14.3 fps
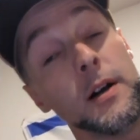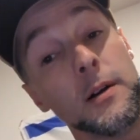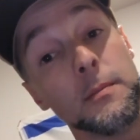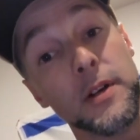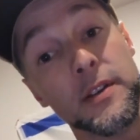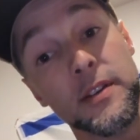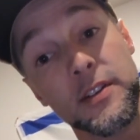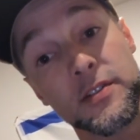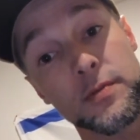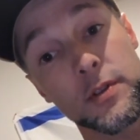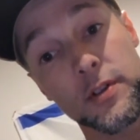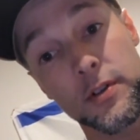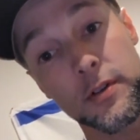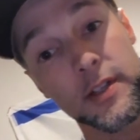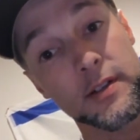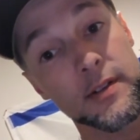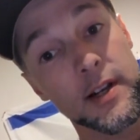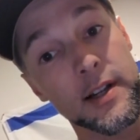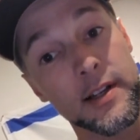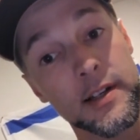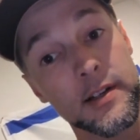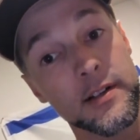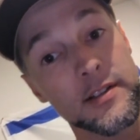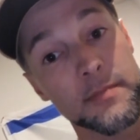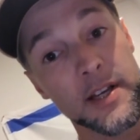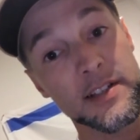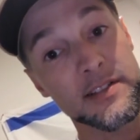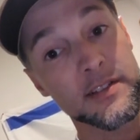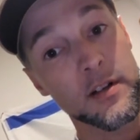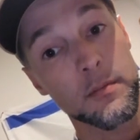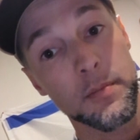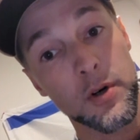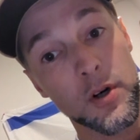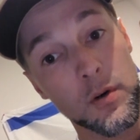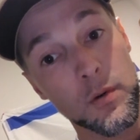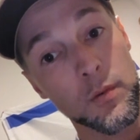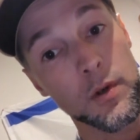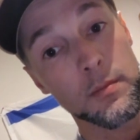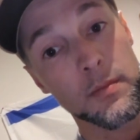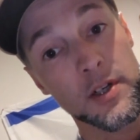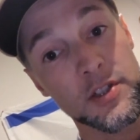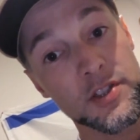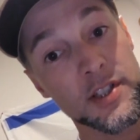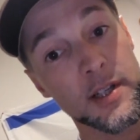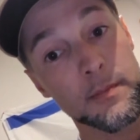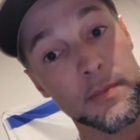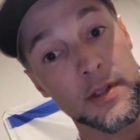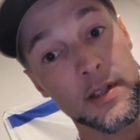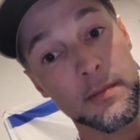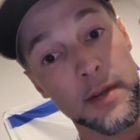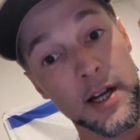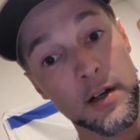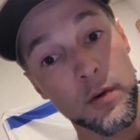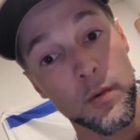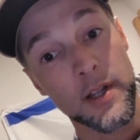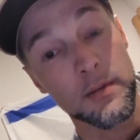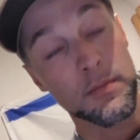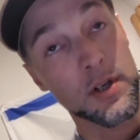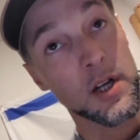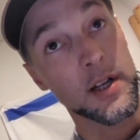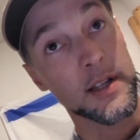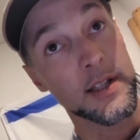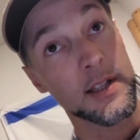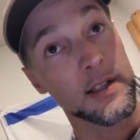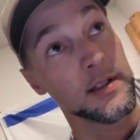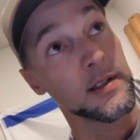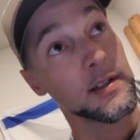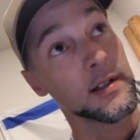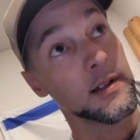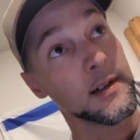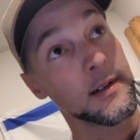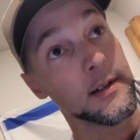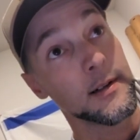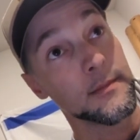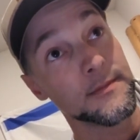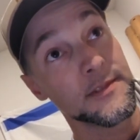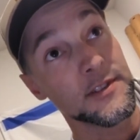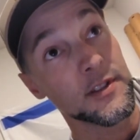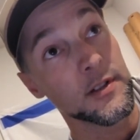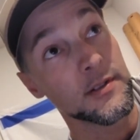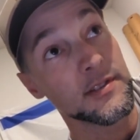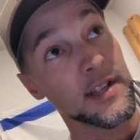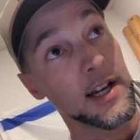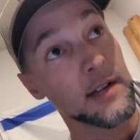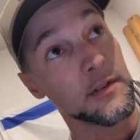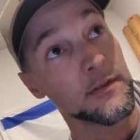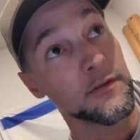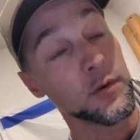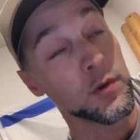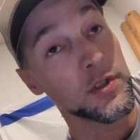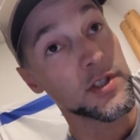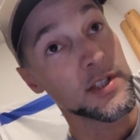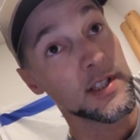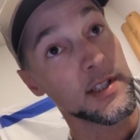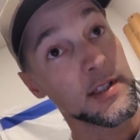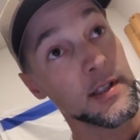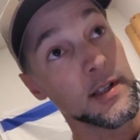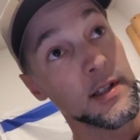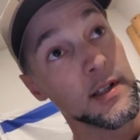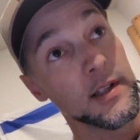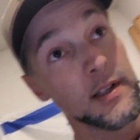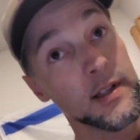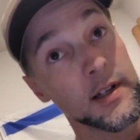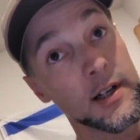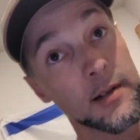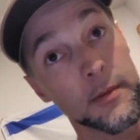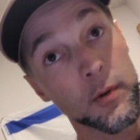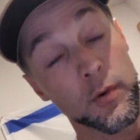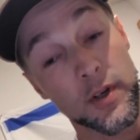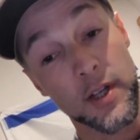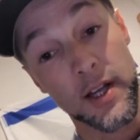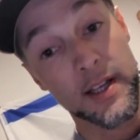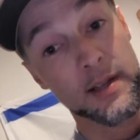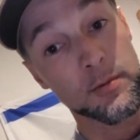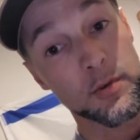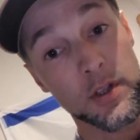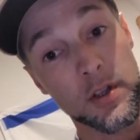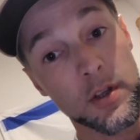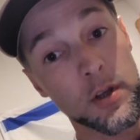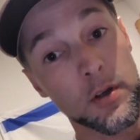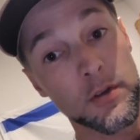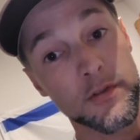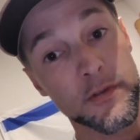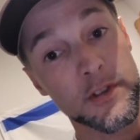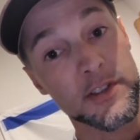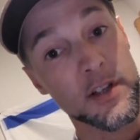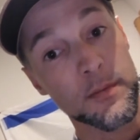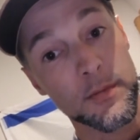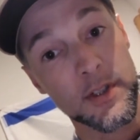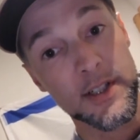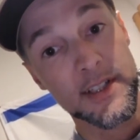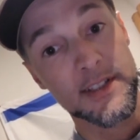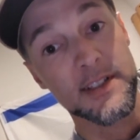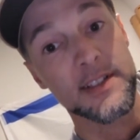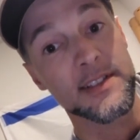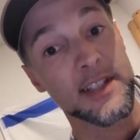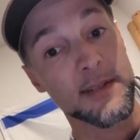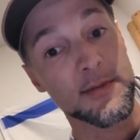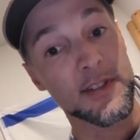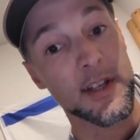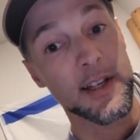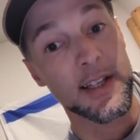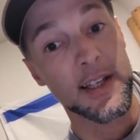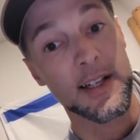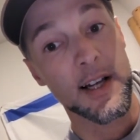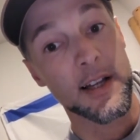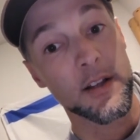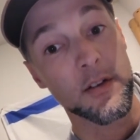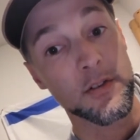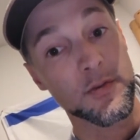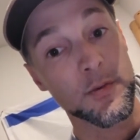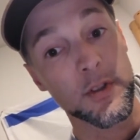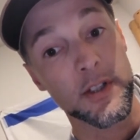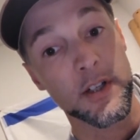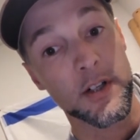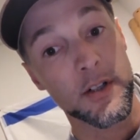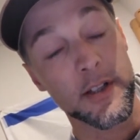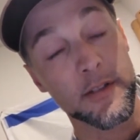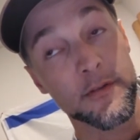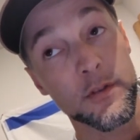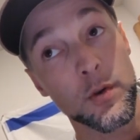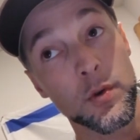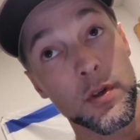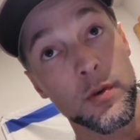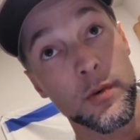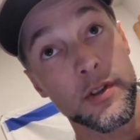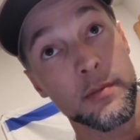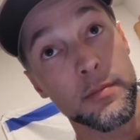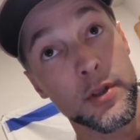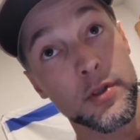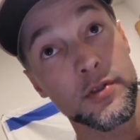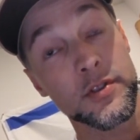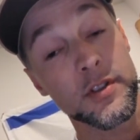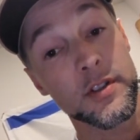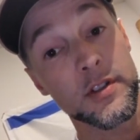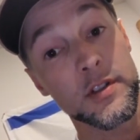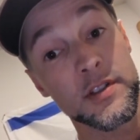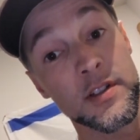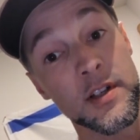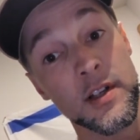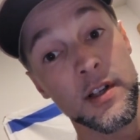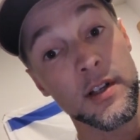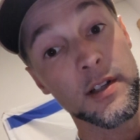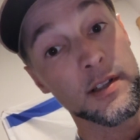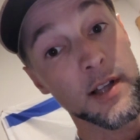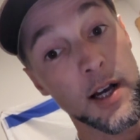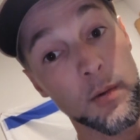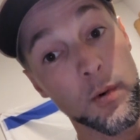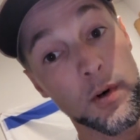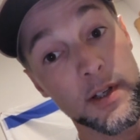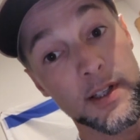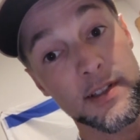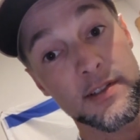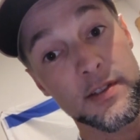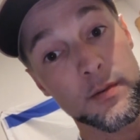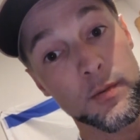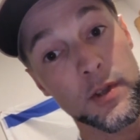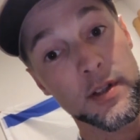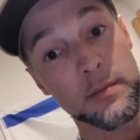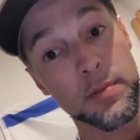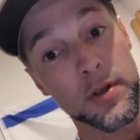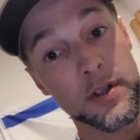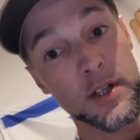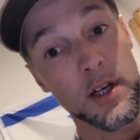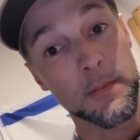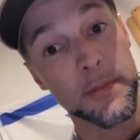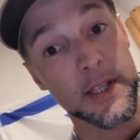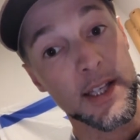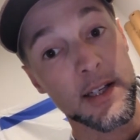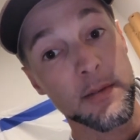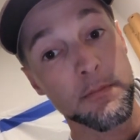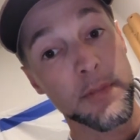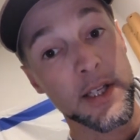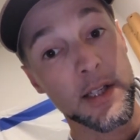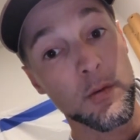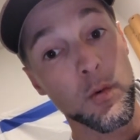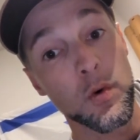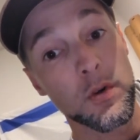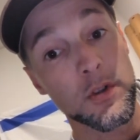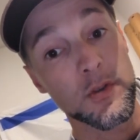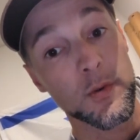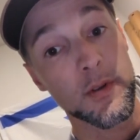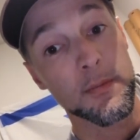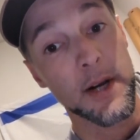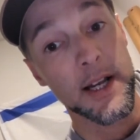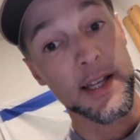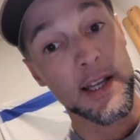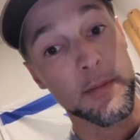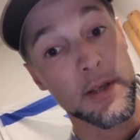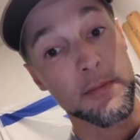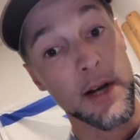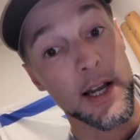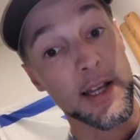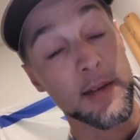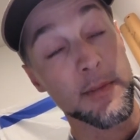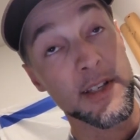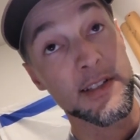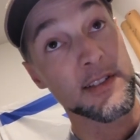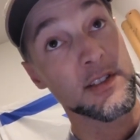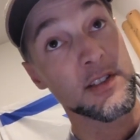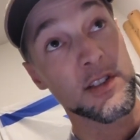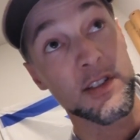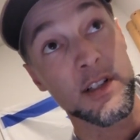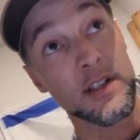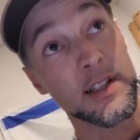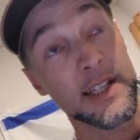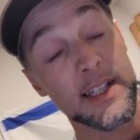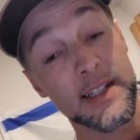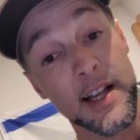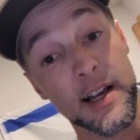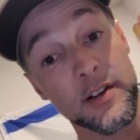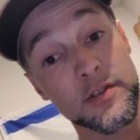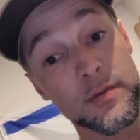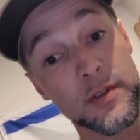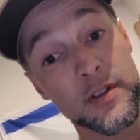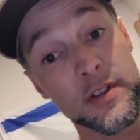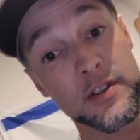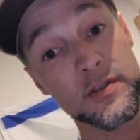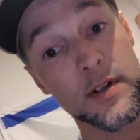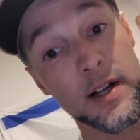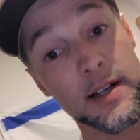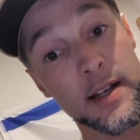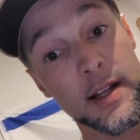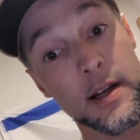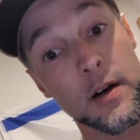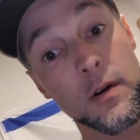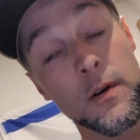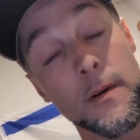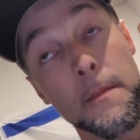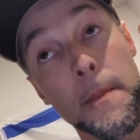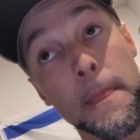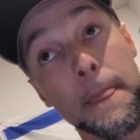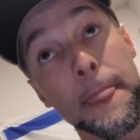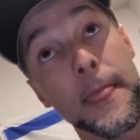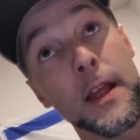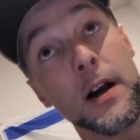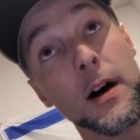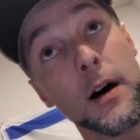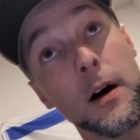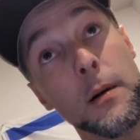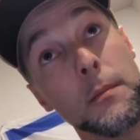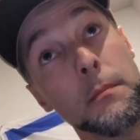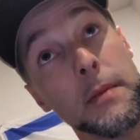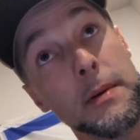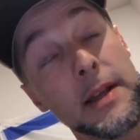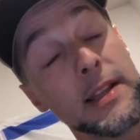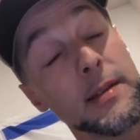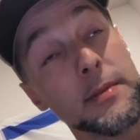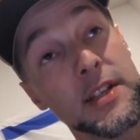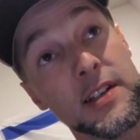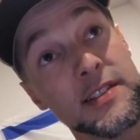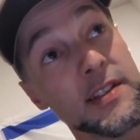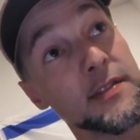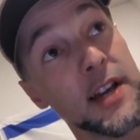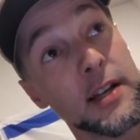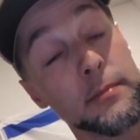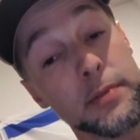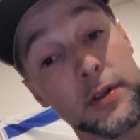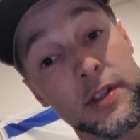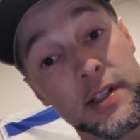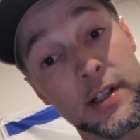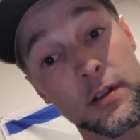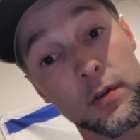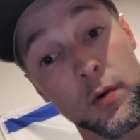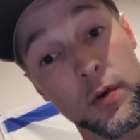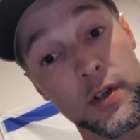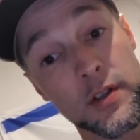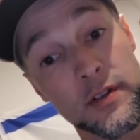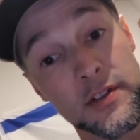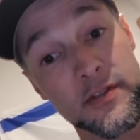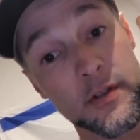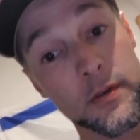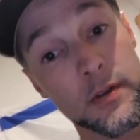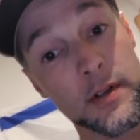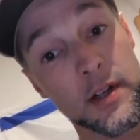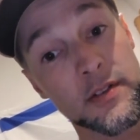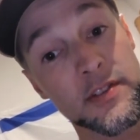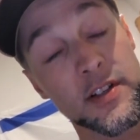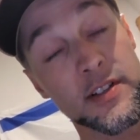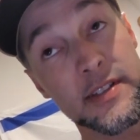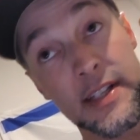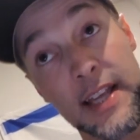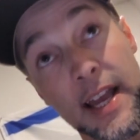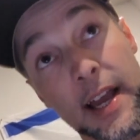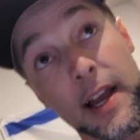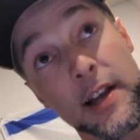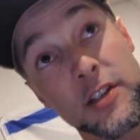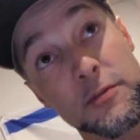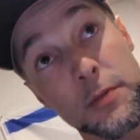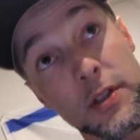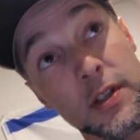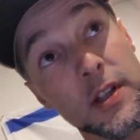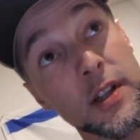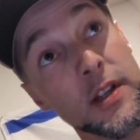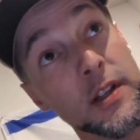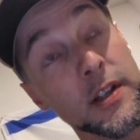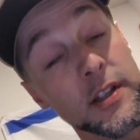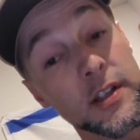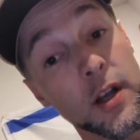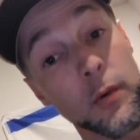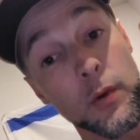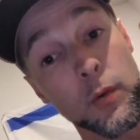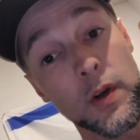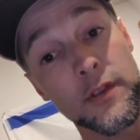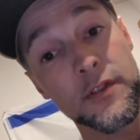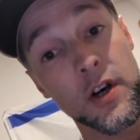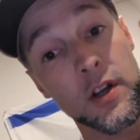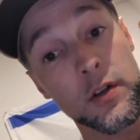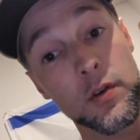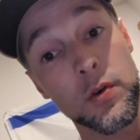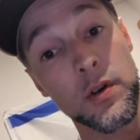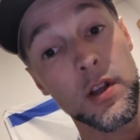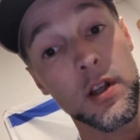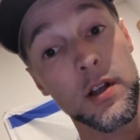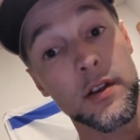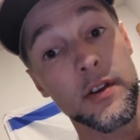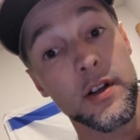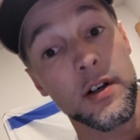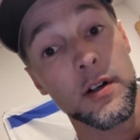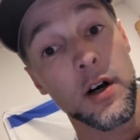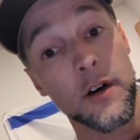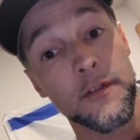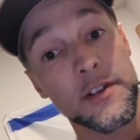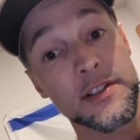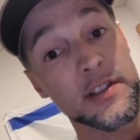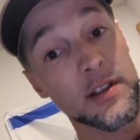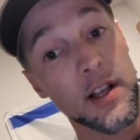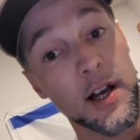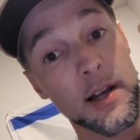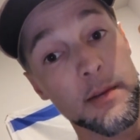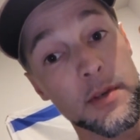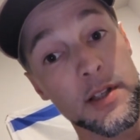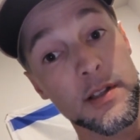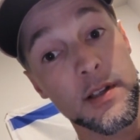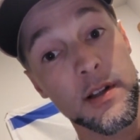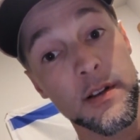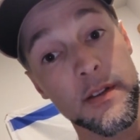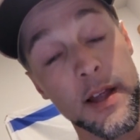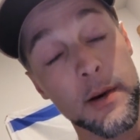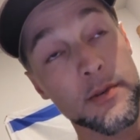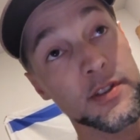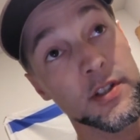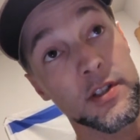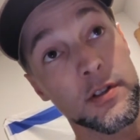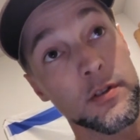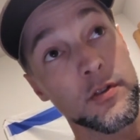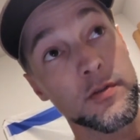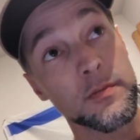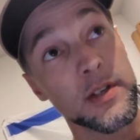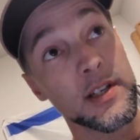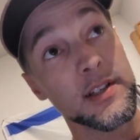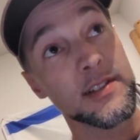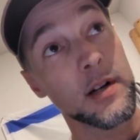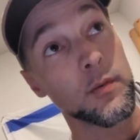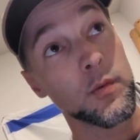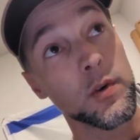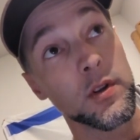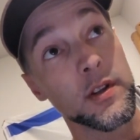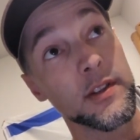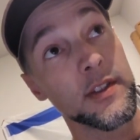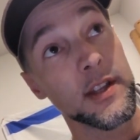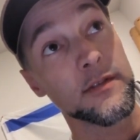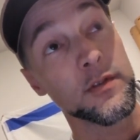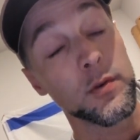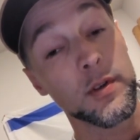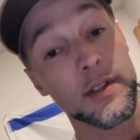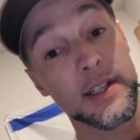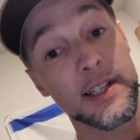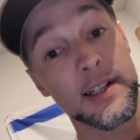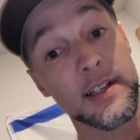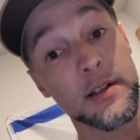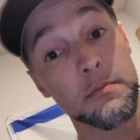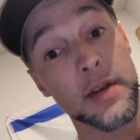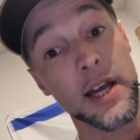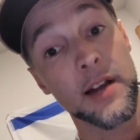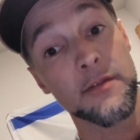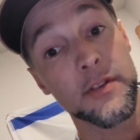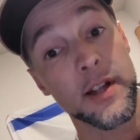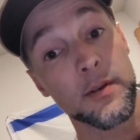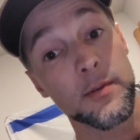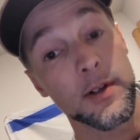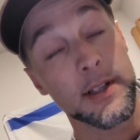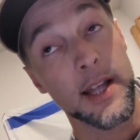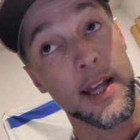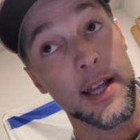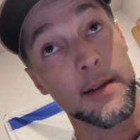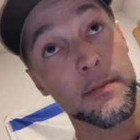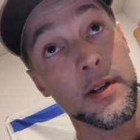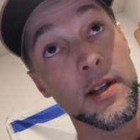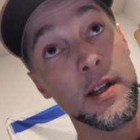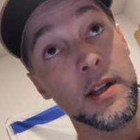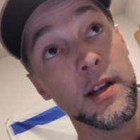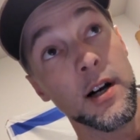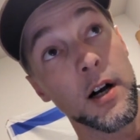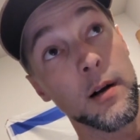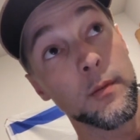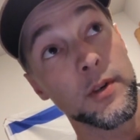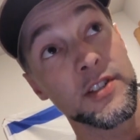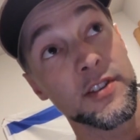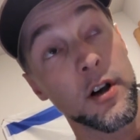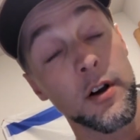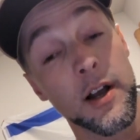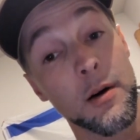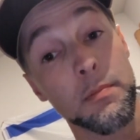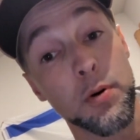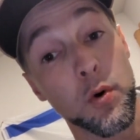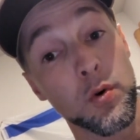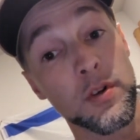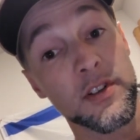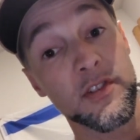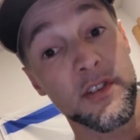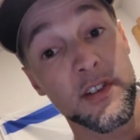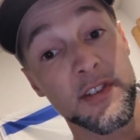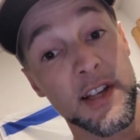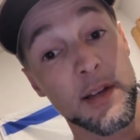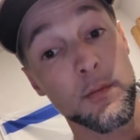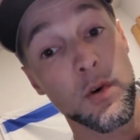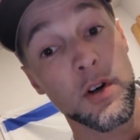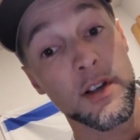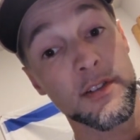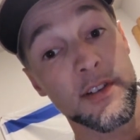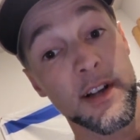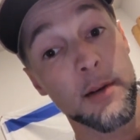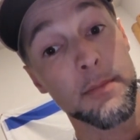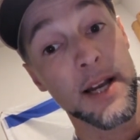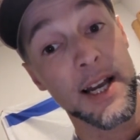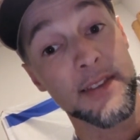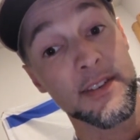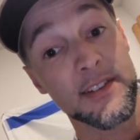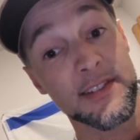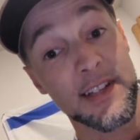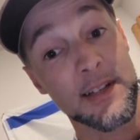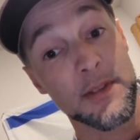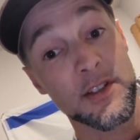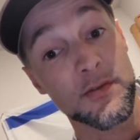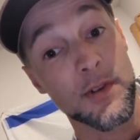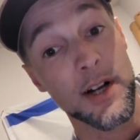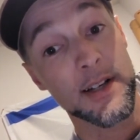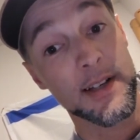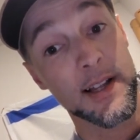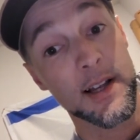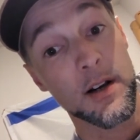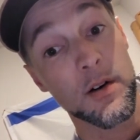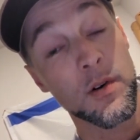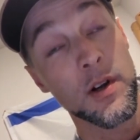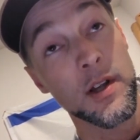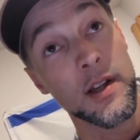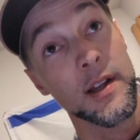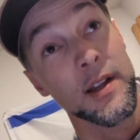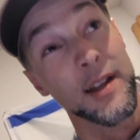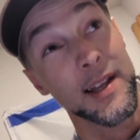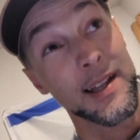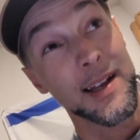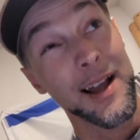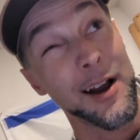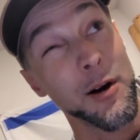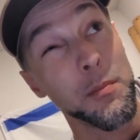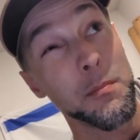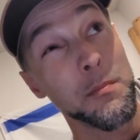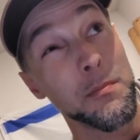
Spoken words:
But this recruiting right here is basically on par with what Muschamp and McElwain brought in. So it's kind of unfortunate that we're not able to close for some reason. It seems like NIL is really hurting Florida with the boosters not wanting to really put up and get in bidding wars with Miami. Miami's just cleaning house with us right now, mainly because they've got a billionaire lawyer that's throwing around tons of cash. But, we whiffed on Akunala, the offensive lineman. That was a huge miss. I really think Florida needed him bad for that run game. We saw how porous this team was and how bad this team is right now, and how,